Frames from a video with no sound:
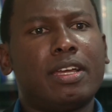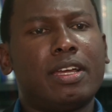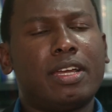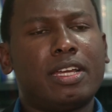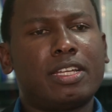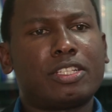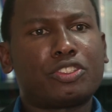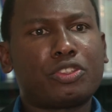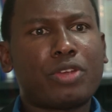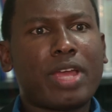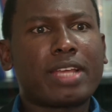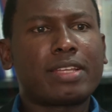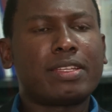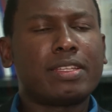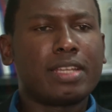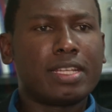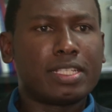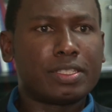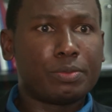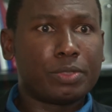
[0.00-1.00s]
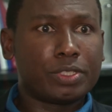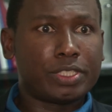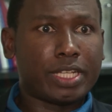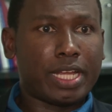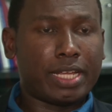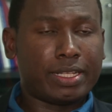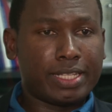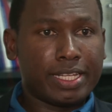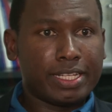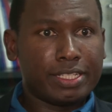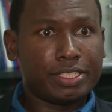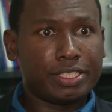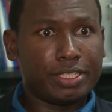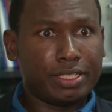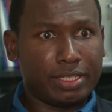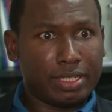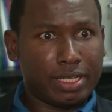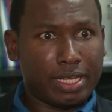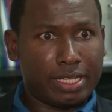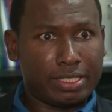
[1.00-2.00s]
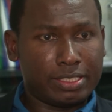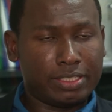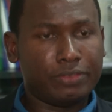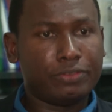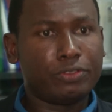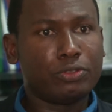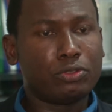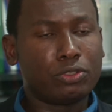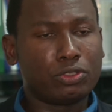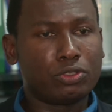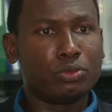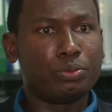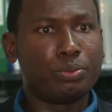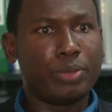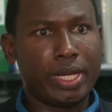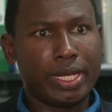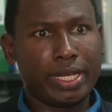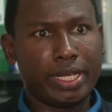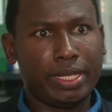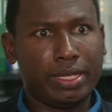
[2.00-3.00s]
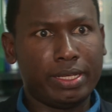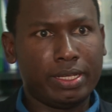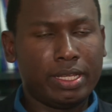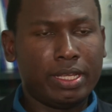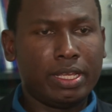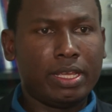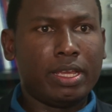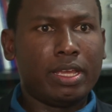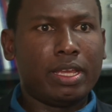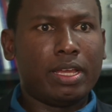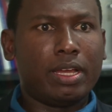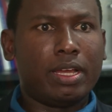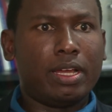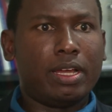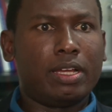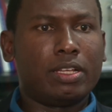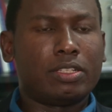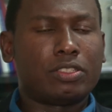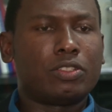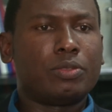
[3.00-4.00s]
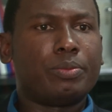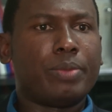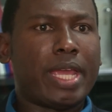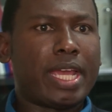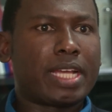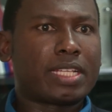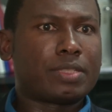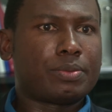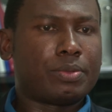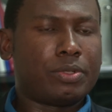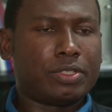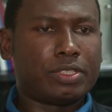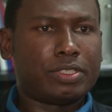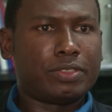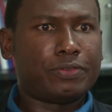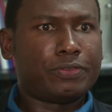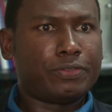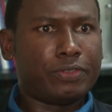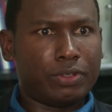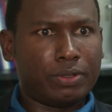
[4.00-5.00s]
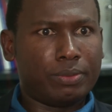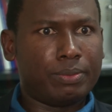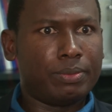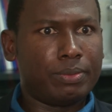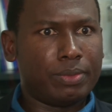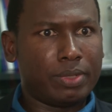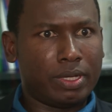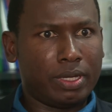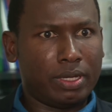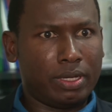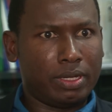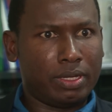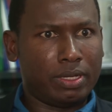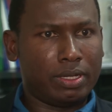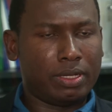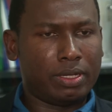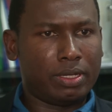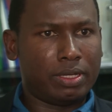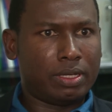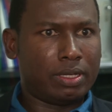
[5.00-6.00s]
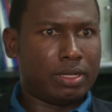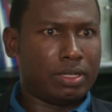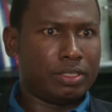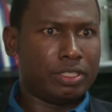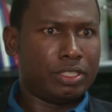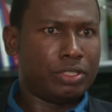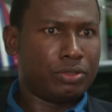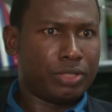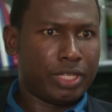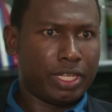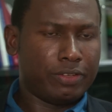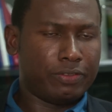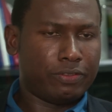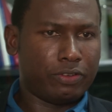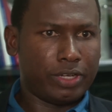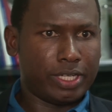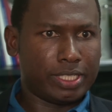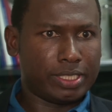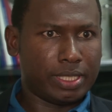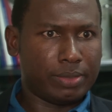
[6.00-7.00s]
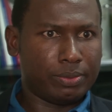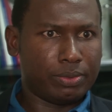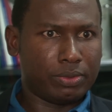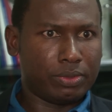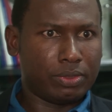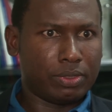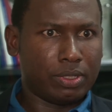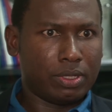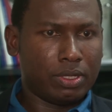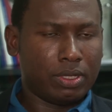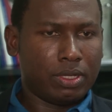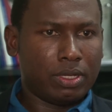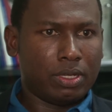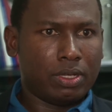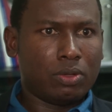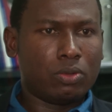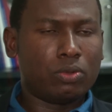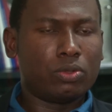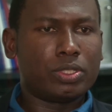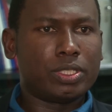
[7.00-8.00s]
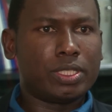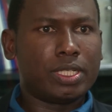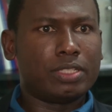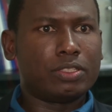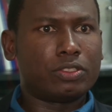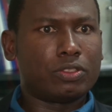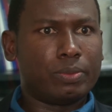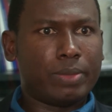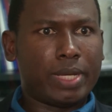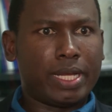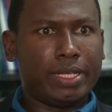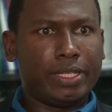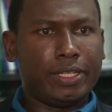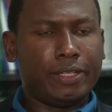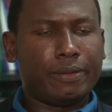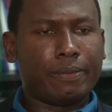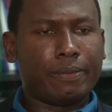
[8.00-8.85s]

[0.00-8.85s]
attracting as much attention as if you were to bring in some experts from the UK, for example, who is non-Somali.